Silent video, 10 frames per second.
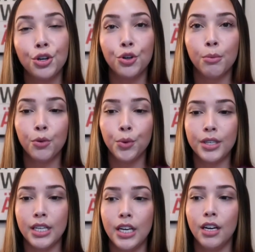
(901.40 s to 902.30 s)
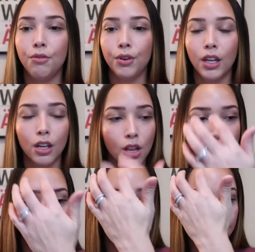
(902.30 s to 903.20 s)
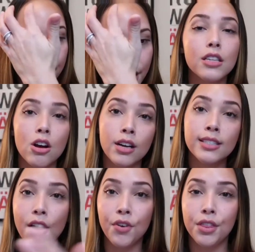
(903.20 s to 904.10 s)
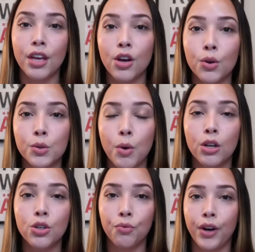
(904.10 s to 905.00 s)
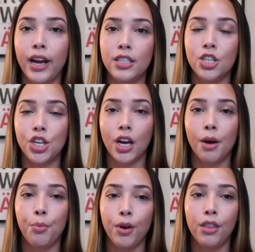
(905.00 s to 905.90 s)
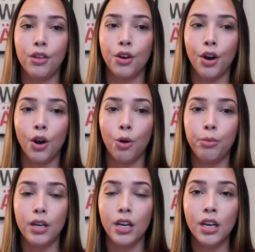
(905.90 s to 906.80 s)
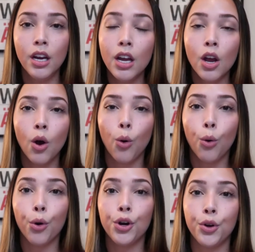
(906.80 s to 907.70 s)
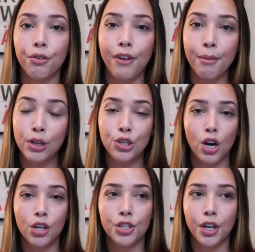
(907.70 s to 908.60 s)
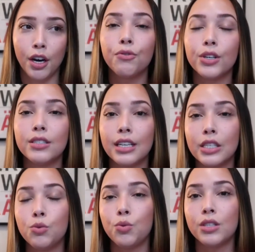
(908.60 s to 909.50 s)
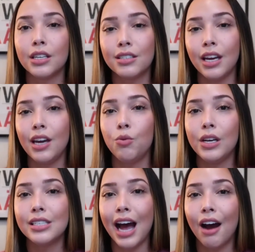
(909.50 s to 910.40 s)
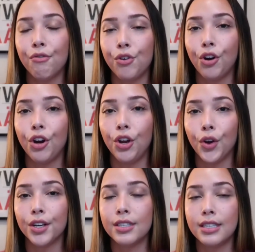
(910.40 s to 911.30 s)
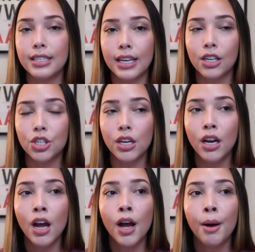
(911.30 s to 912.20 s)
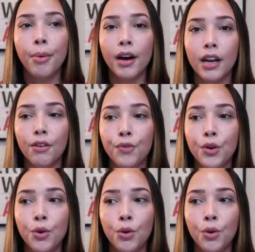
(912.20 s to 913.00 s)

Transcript: to your normal routine and feeling a lot better. As long as everything goes well, don't forget to check up with your OB or your family doctor for six to eight weeks after your C-section. But if